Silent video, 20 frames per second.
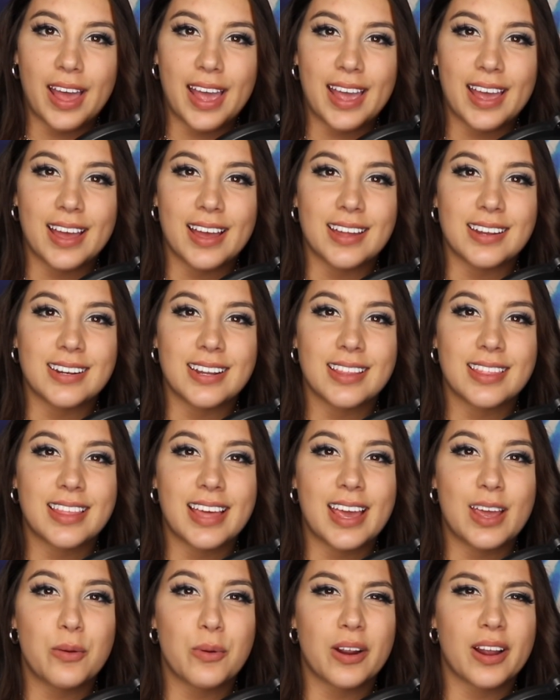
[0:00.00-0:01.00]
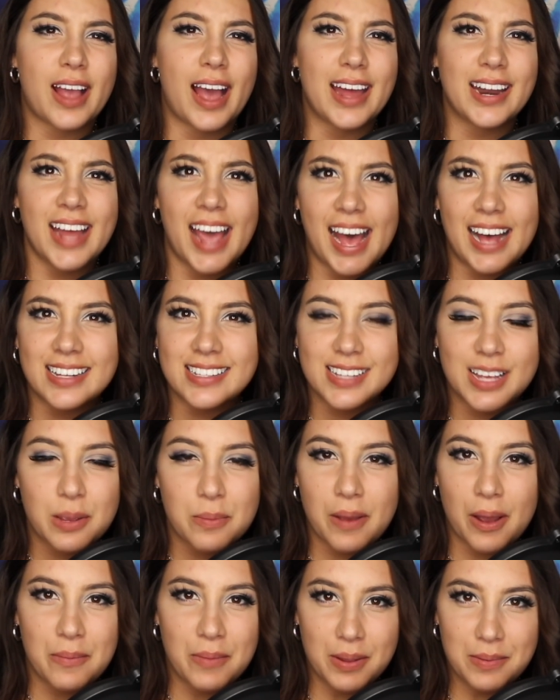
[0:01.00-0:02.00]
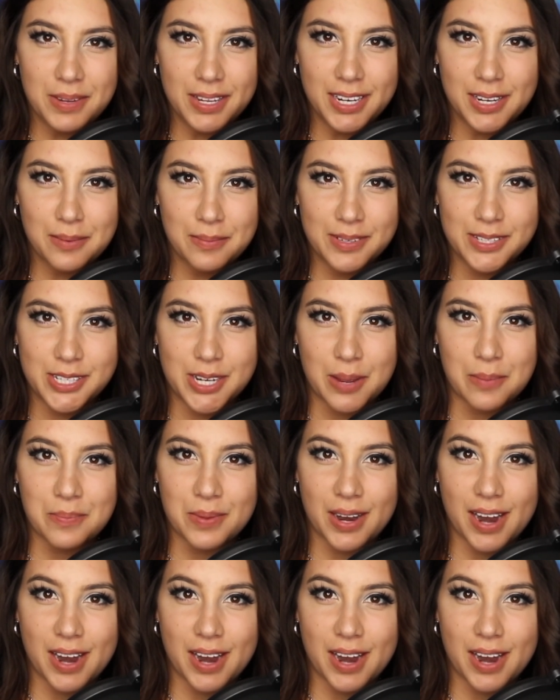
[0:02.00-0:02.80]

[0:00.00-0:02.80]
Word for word: And they were kind of asking about my mediumship,